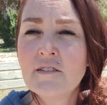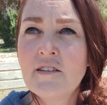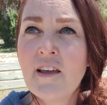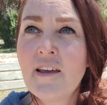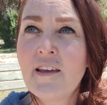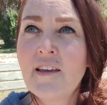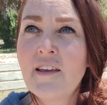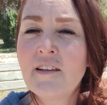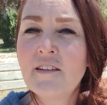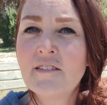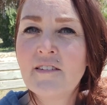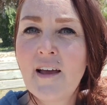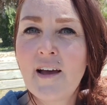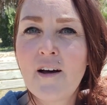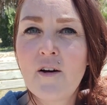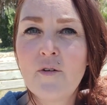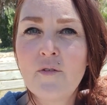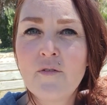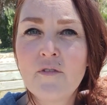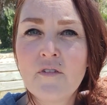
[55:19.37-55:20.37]
taking
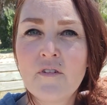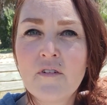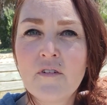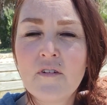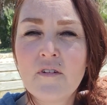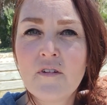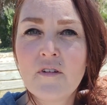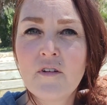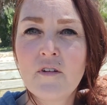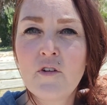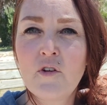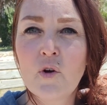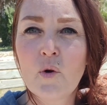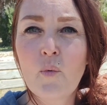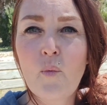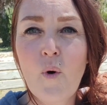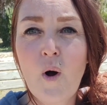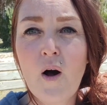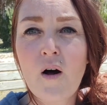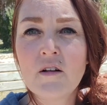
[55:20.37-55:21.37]
down
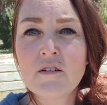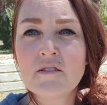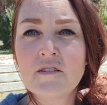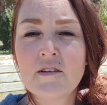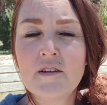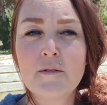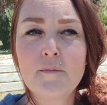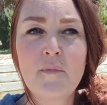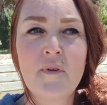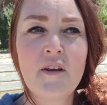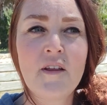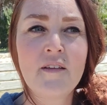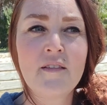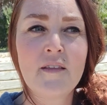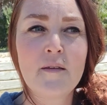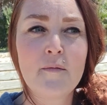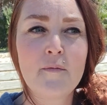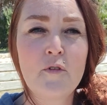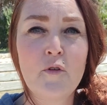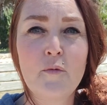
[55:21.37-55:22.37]
your walls and
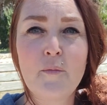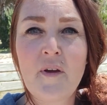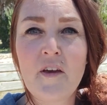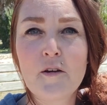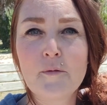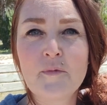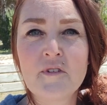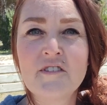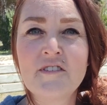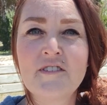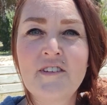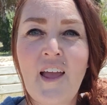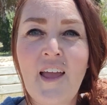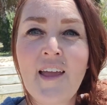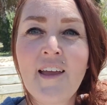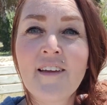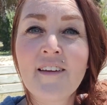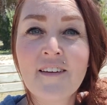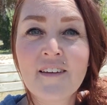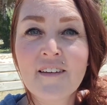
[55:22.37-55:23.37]
admitting that you made a
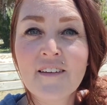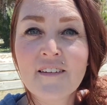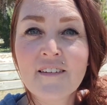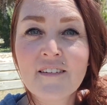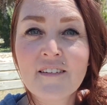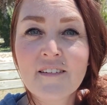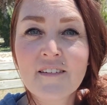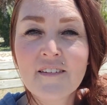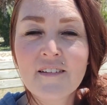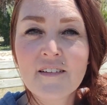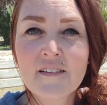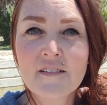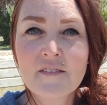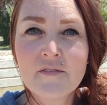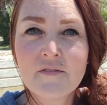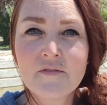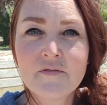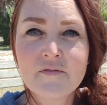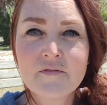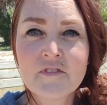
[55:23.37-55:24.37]
mistake.
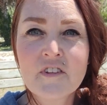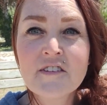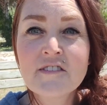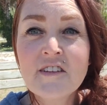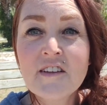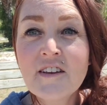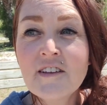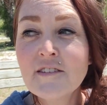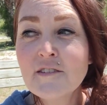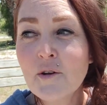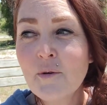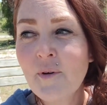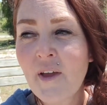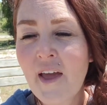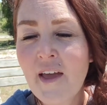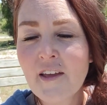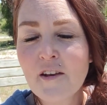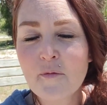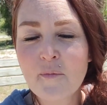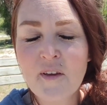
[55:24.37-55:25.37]
Because it is
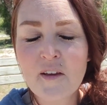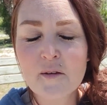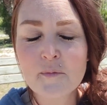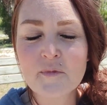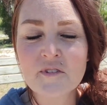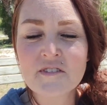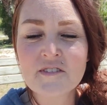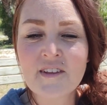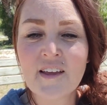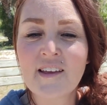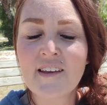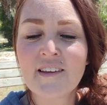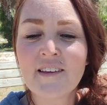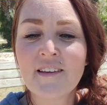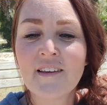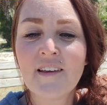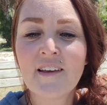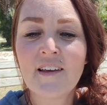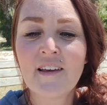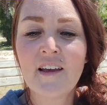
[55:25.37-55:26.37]
okay to make a mistake.
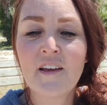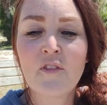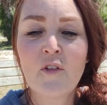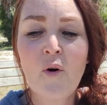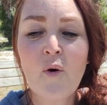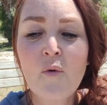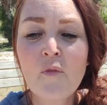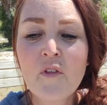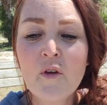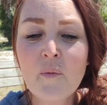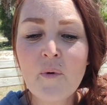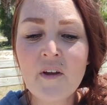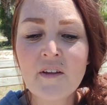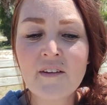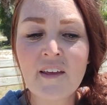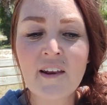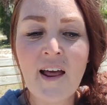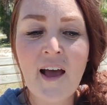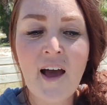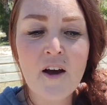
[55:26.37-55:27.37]
And the only
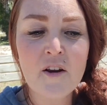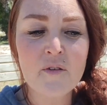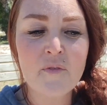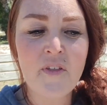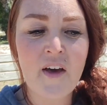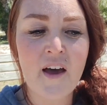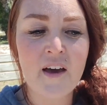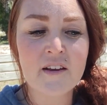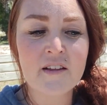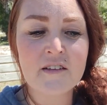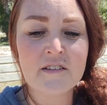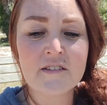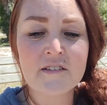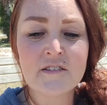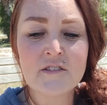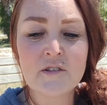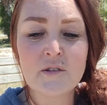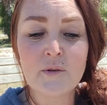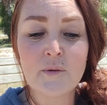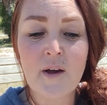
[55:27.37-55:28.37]
way to get out of that
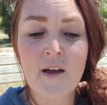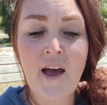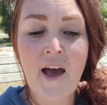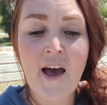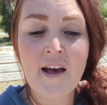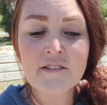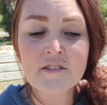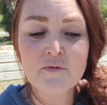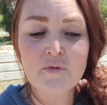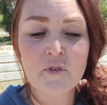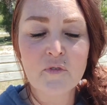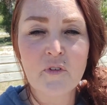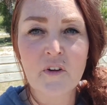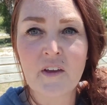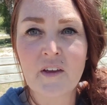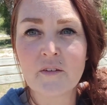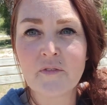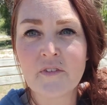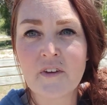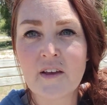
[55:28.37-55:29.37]
is to ask for
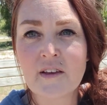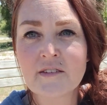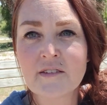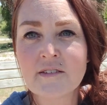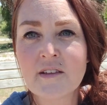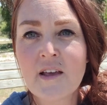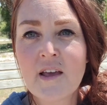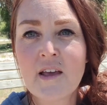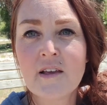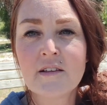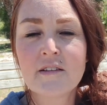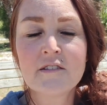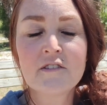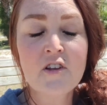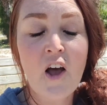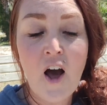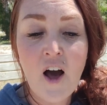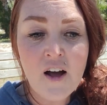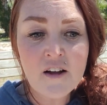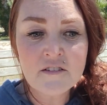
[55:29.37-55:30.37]
forgiveness,
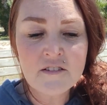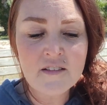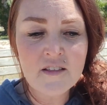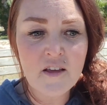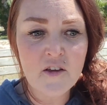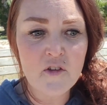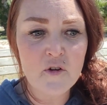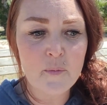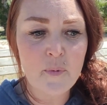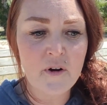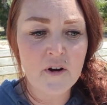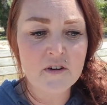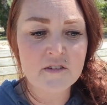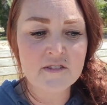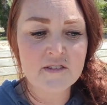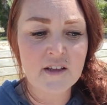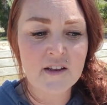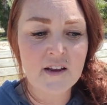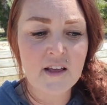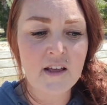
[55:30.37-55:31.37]
talk to the other
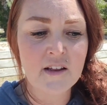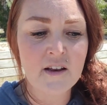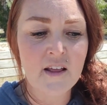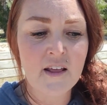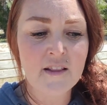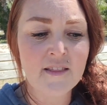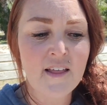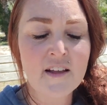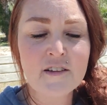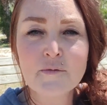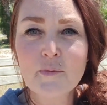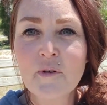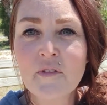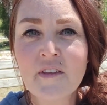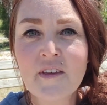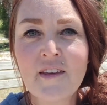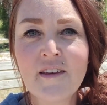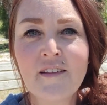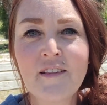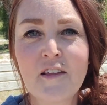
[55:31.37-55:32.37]
person, and, and that's
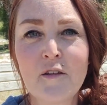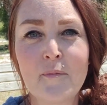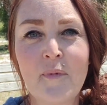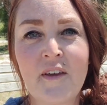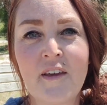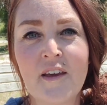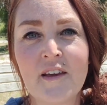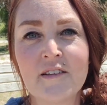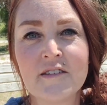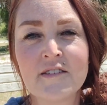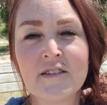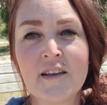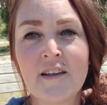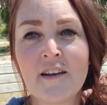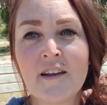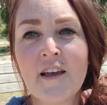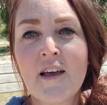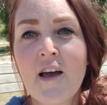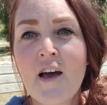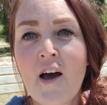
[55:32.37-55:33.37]
where the healing begins.
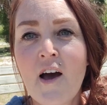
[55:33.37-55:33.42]
And